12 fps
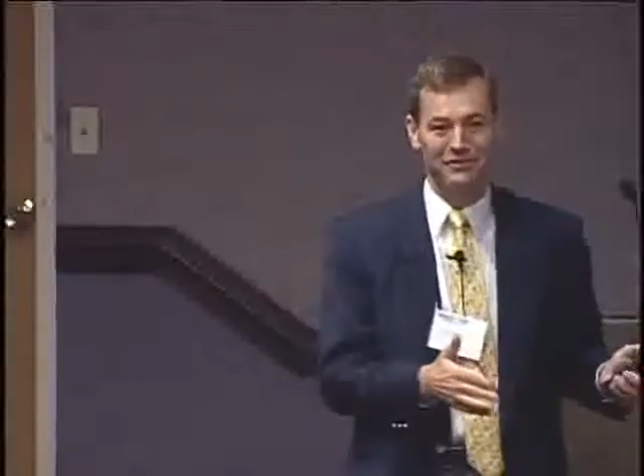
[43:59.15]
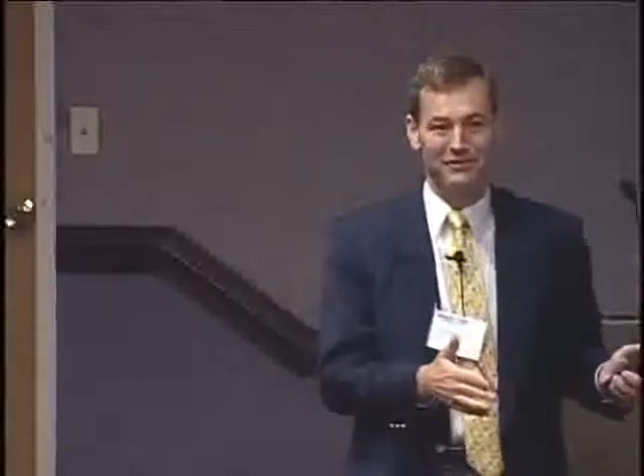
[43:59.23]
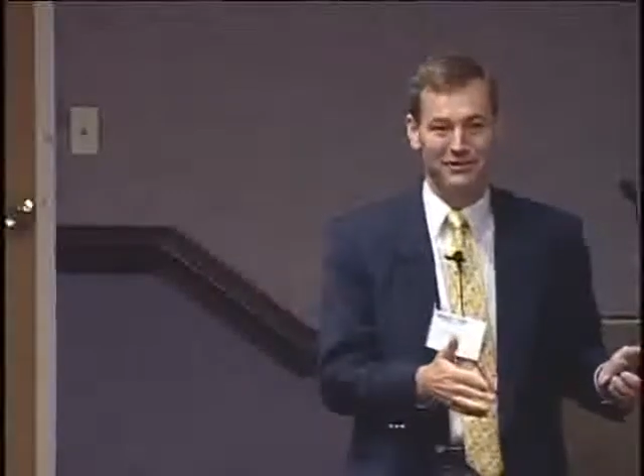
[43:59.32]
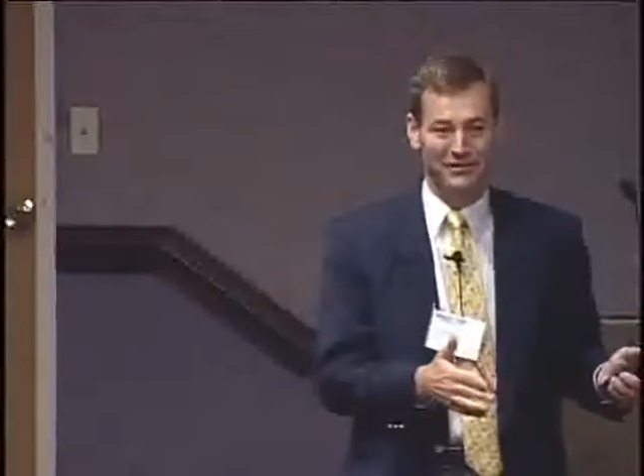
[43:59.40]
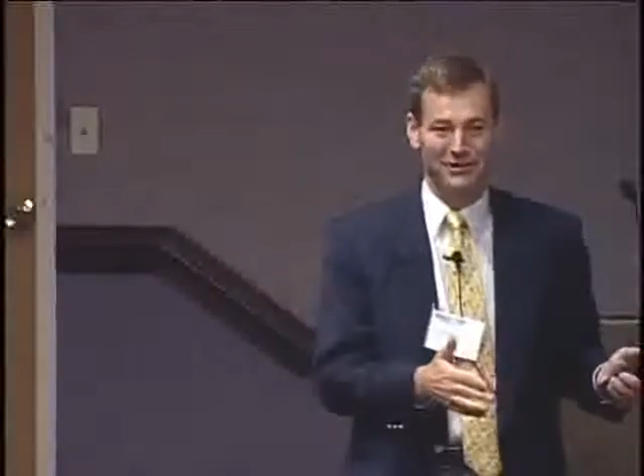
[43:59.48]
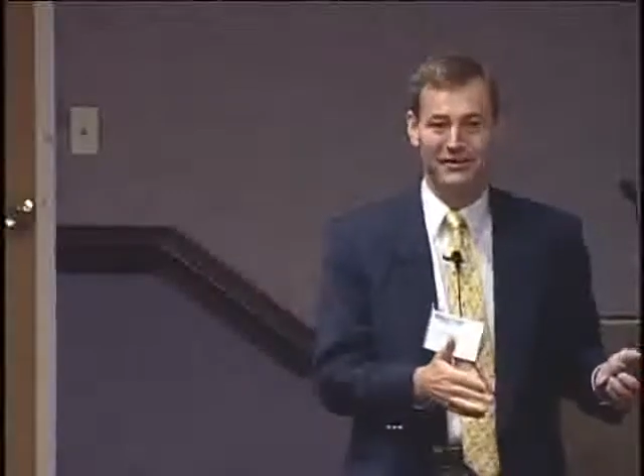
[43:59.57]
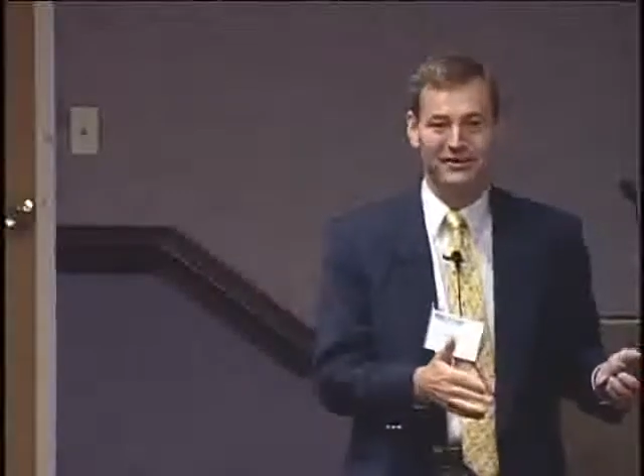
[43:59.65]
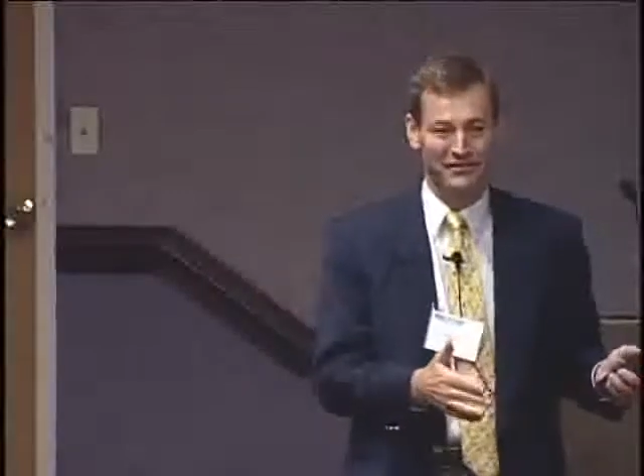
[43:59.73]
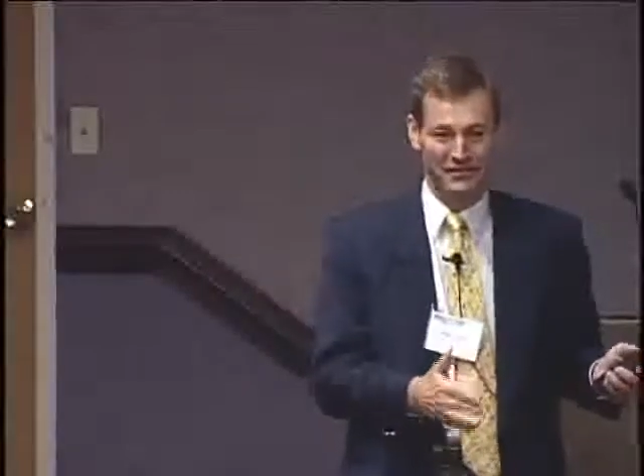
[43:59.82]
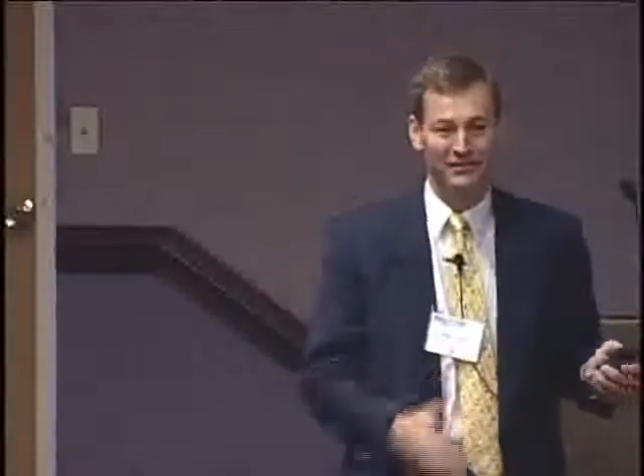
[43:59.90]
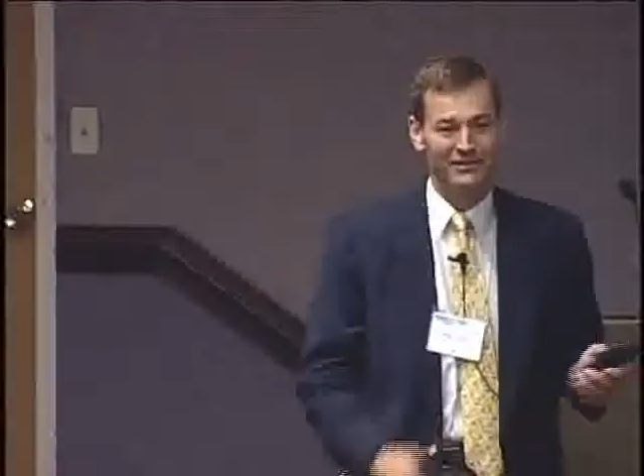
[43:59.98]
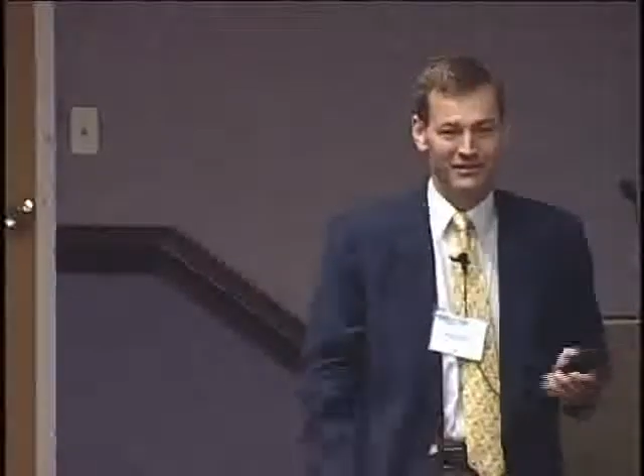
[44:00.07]
no idea.
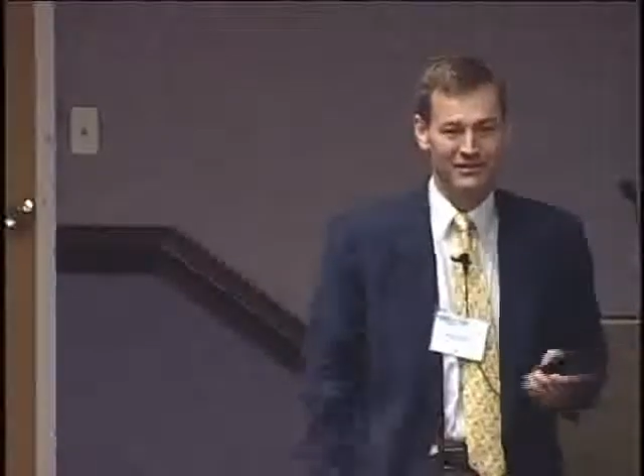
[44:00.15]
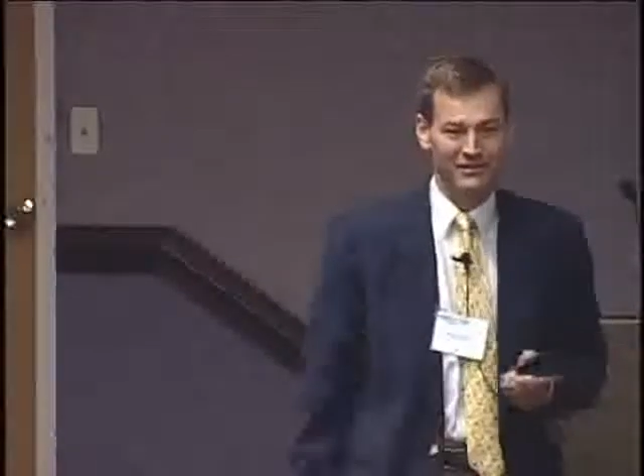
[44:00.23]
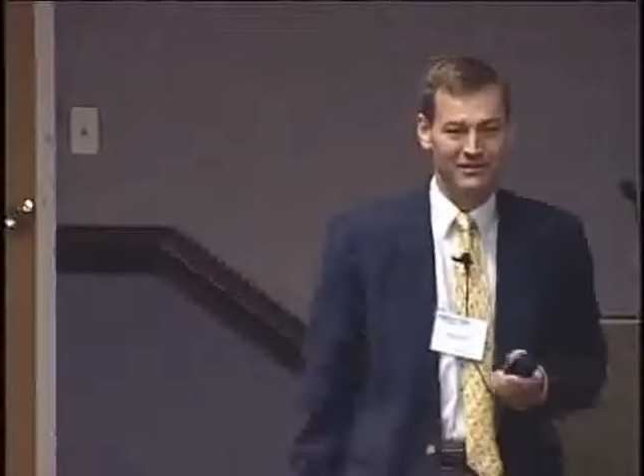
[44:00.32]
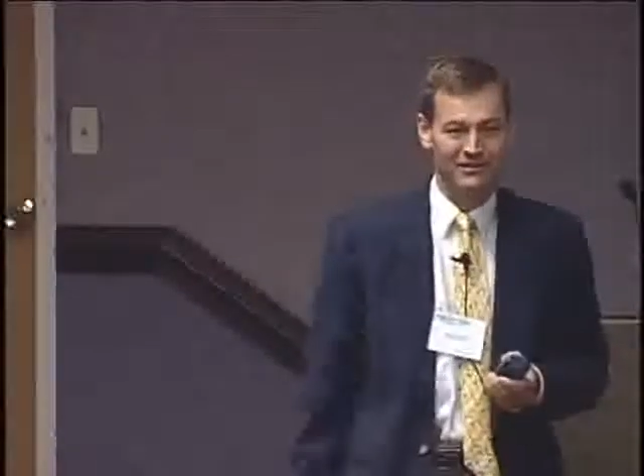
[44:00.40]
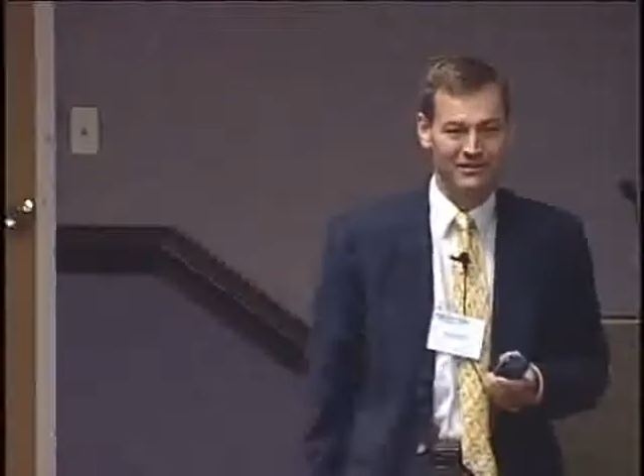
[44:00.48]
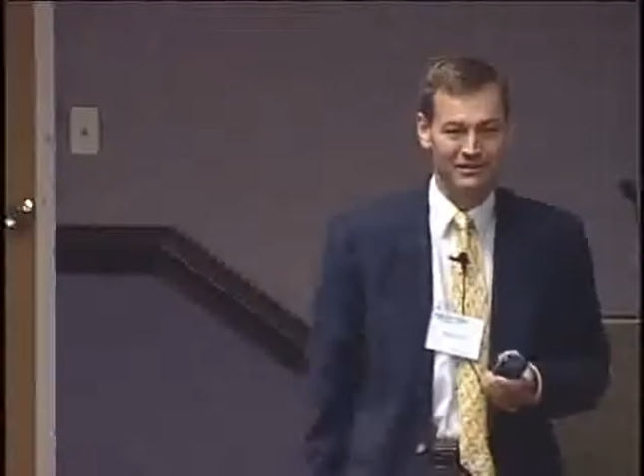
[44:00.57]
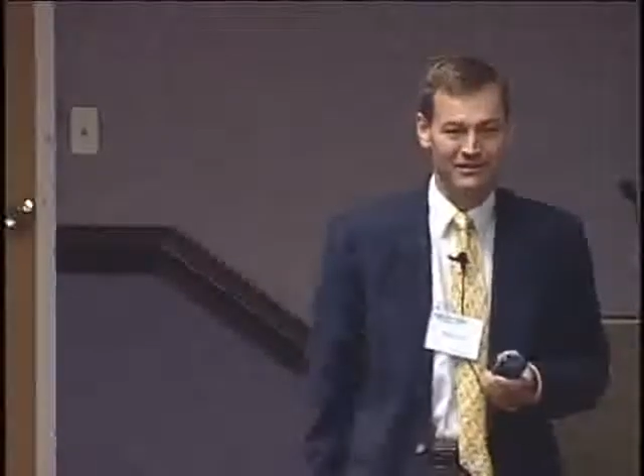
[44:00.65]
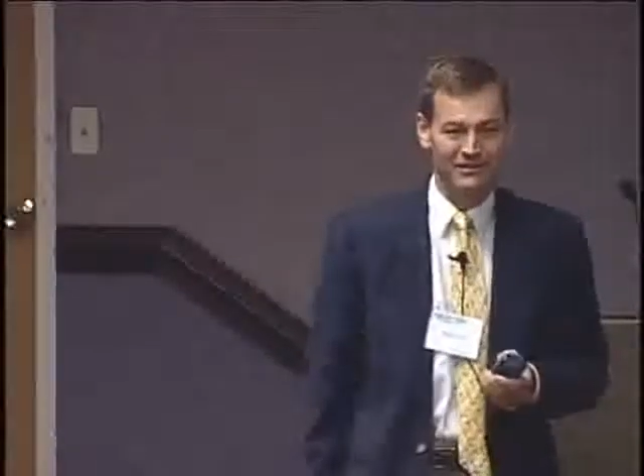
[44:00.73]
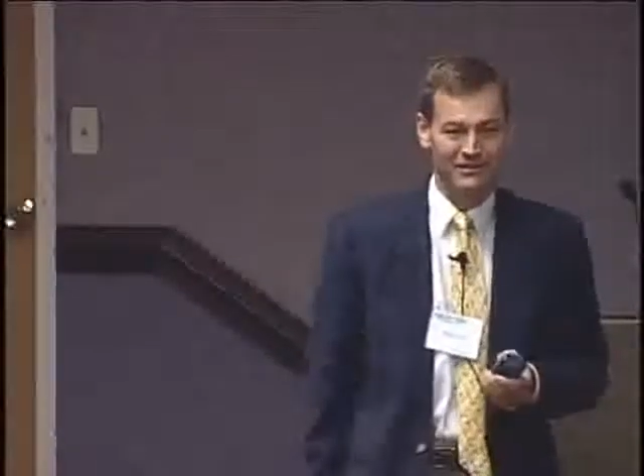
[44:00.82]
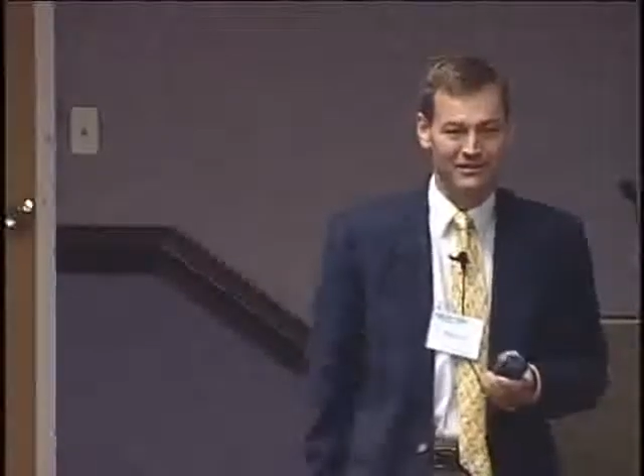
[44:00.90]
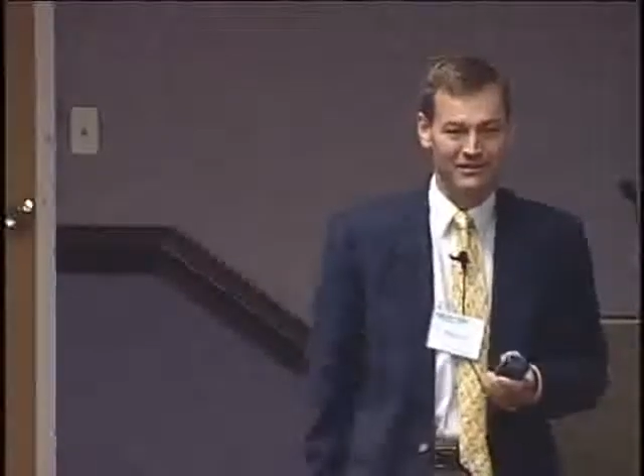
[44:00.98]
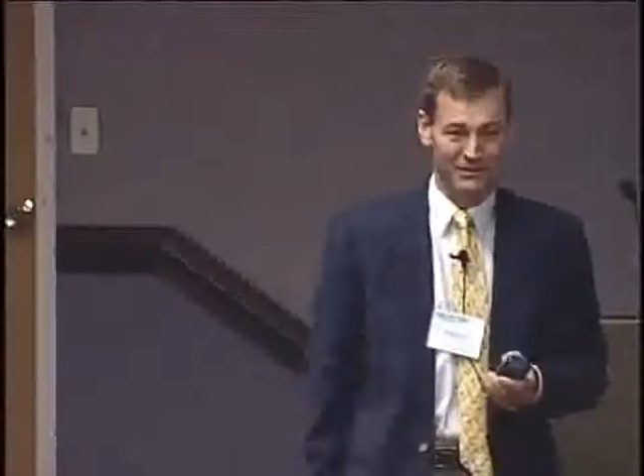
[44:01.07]

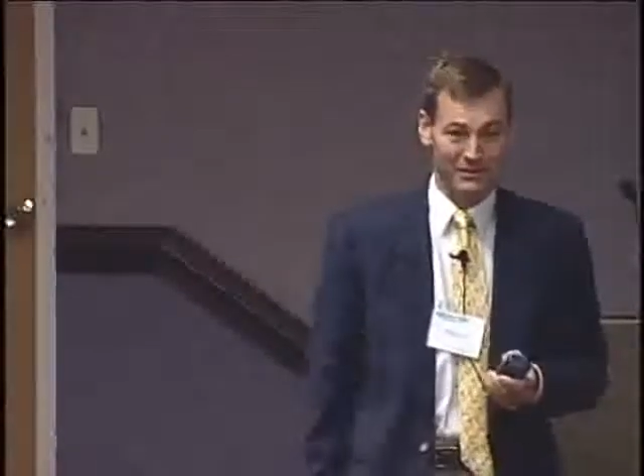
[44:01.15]
Does